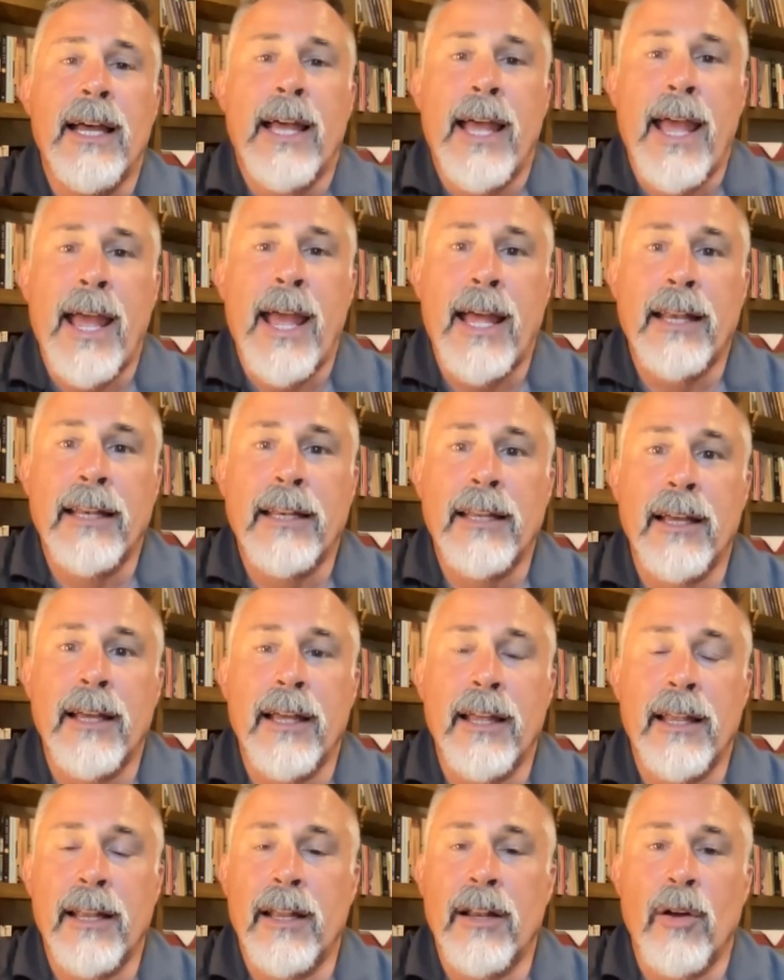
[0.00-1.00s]
and
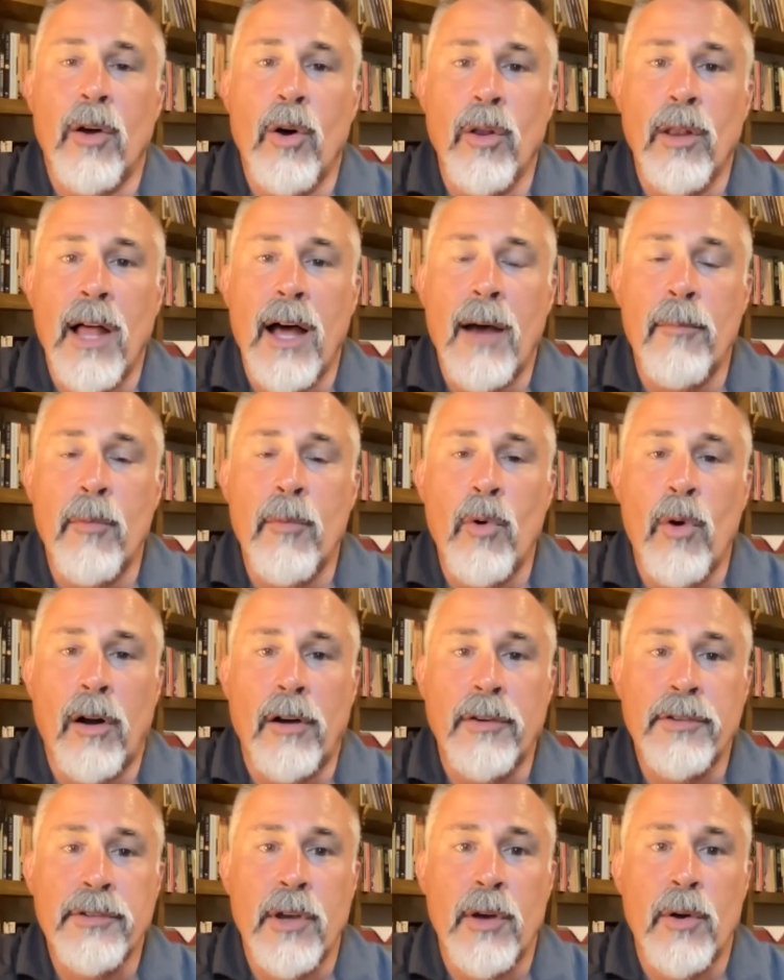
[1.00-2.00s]
a whole lot
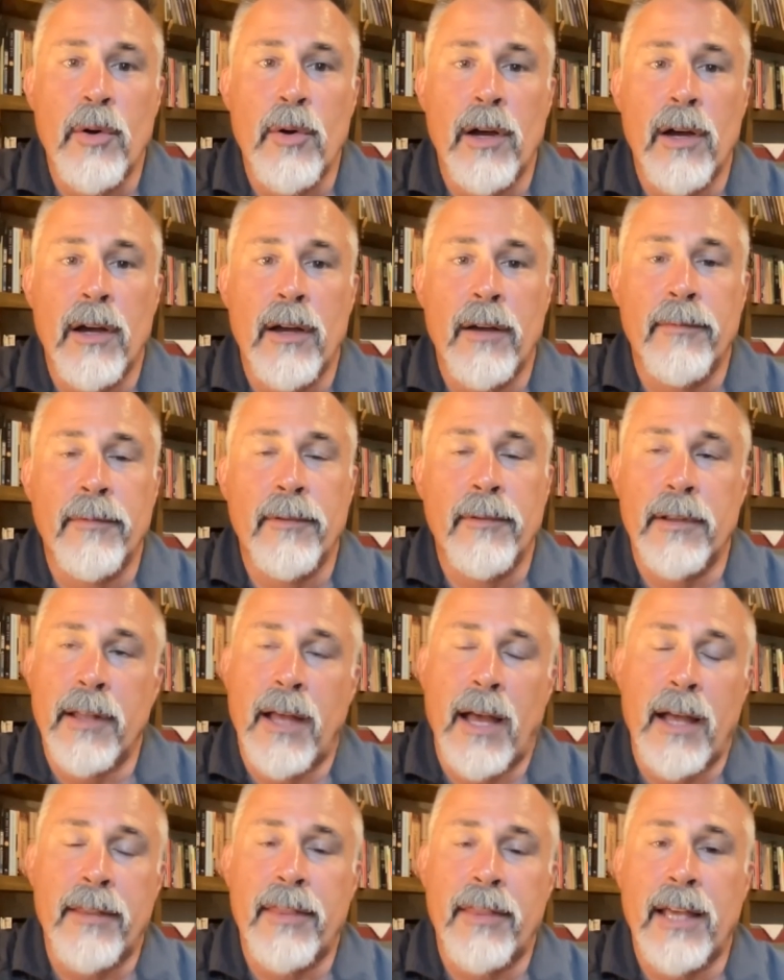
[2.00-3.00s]
more. So
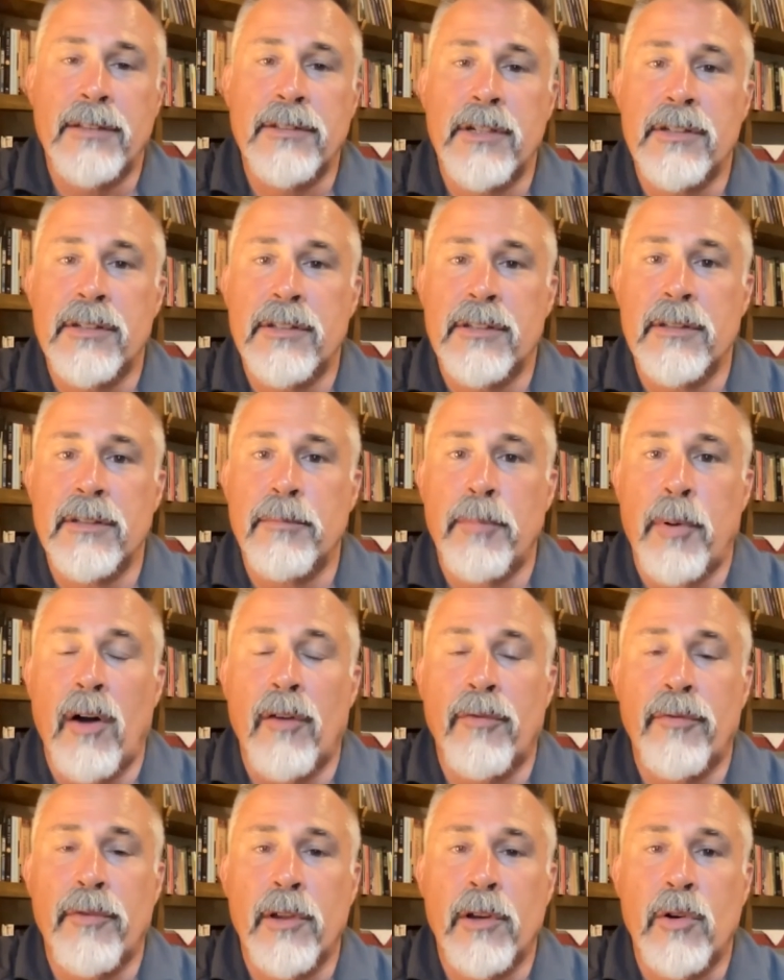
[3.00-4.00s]
that's just
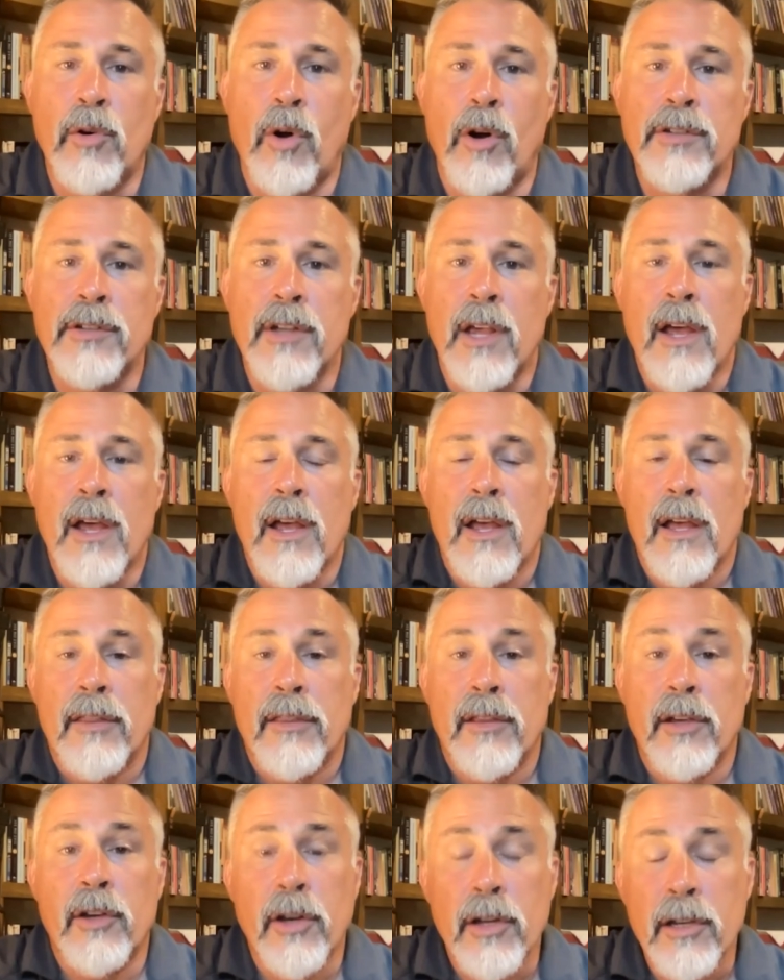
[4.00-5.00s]
par for the course.
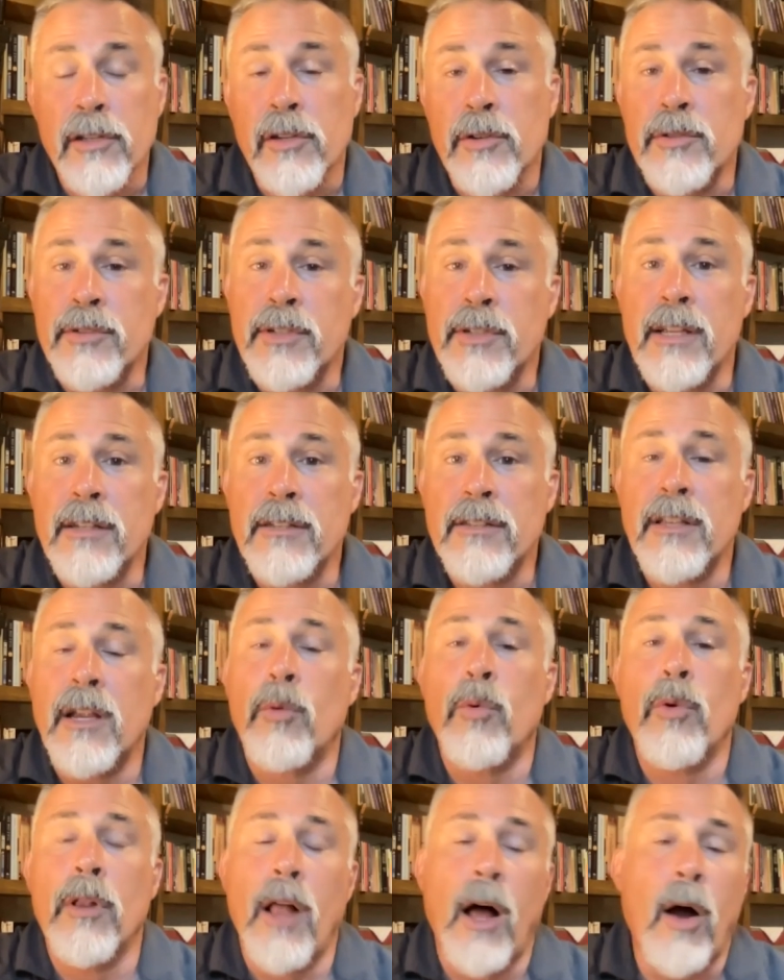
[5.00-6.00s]
The good news is
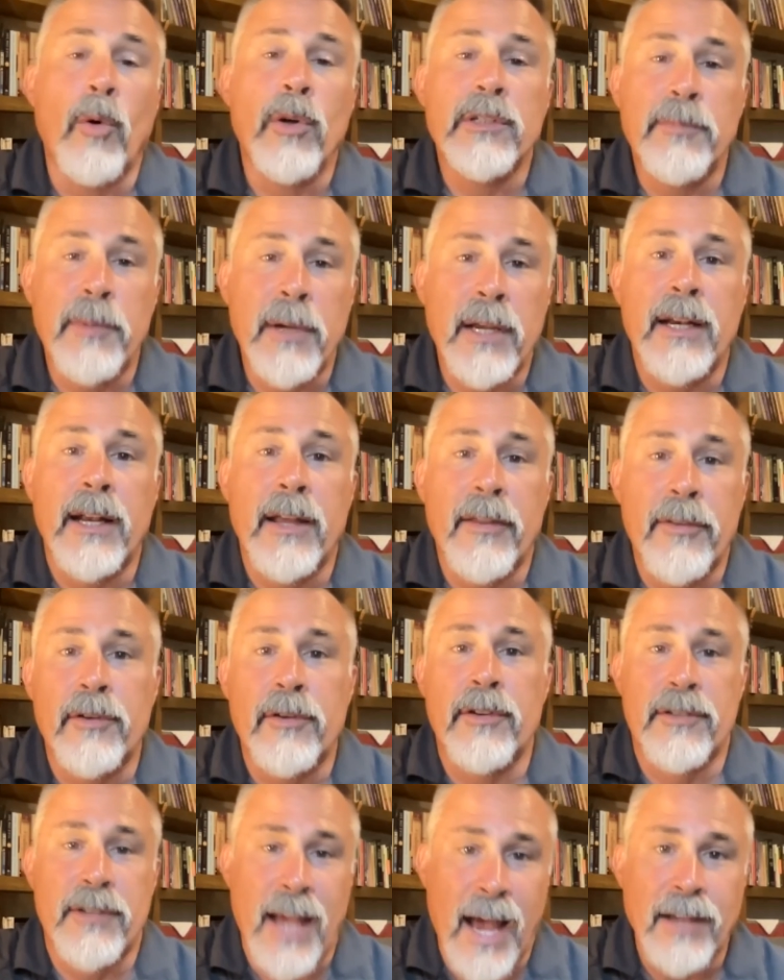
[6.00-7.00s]
there will always be another
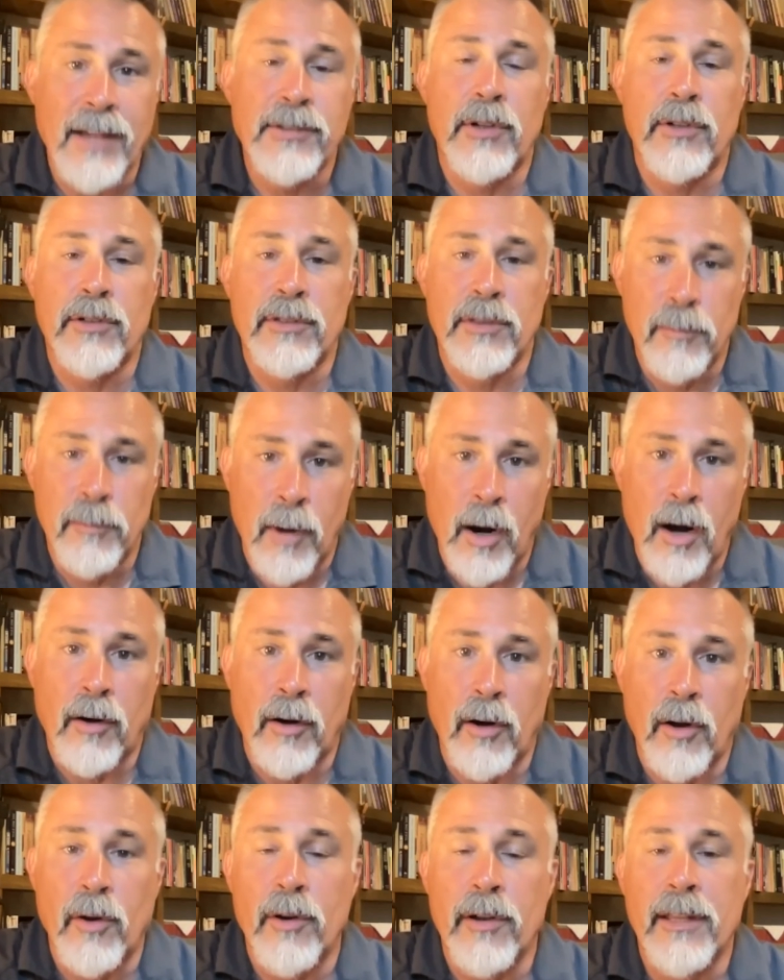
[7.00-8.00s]
disaster
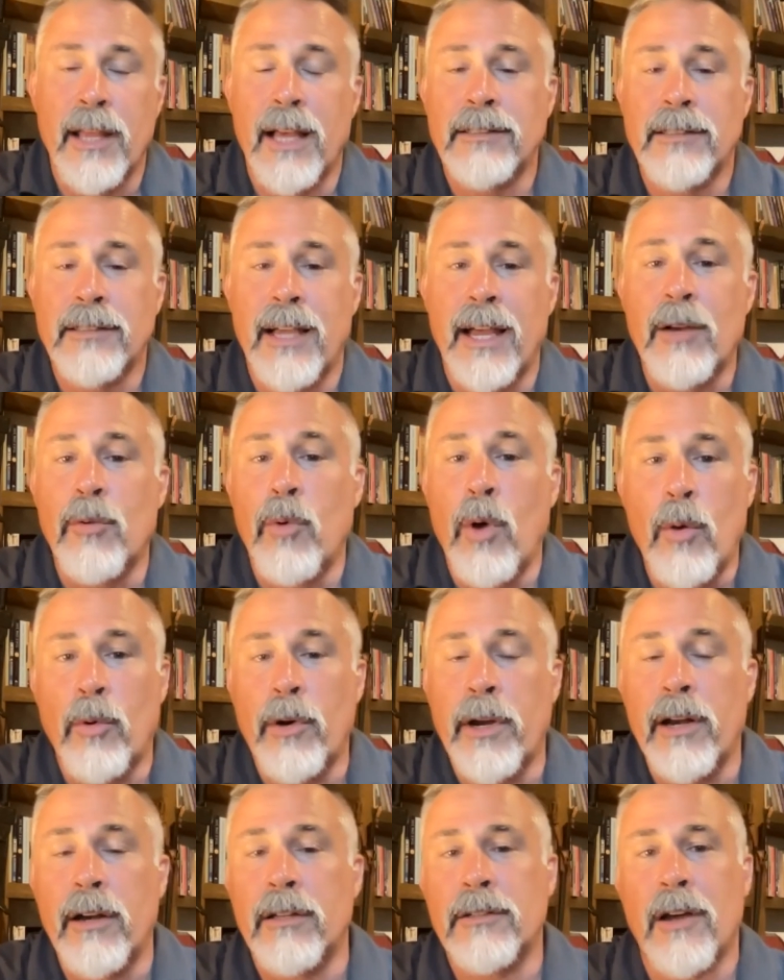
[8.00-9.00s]
tomorrow. And that's kind of what
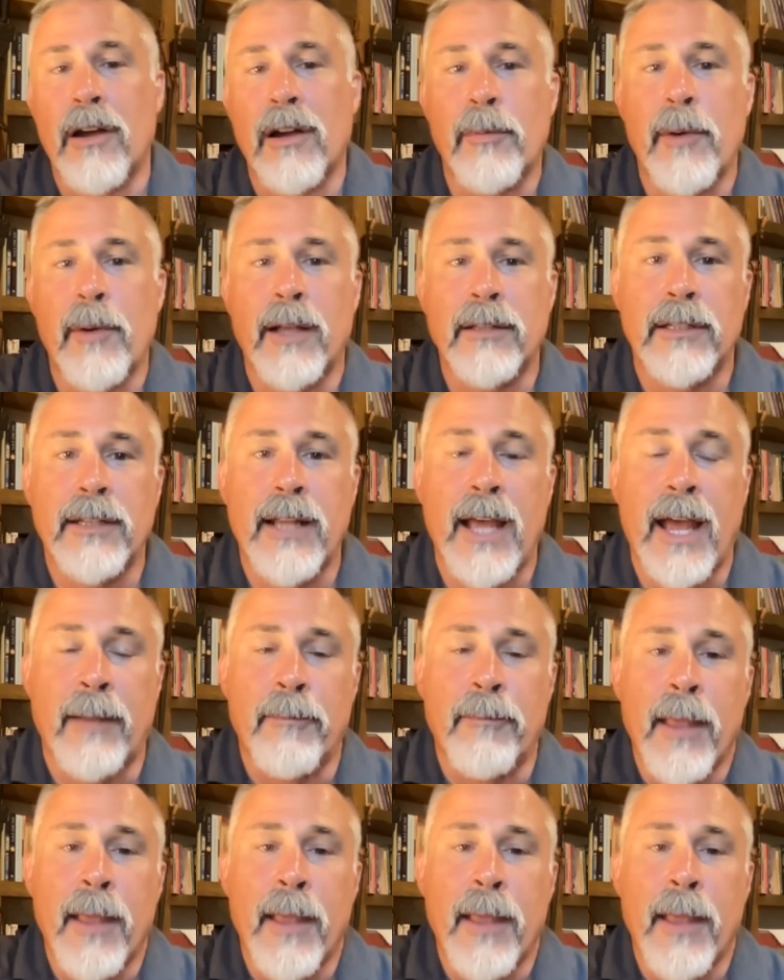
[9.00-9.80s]
we're here to talk about today.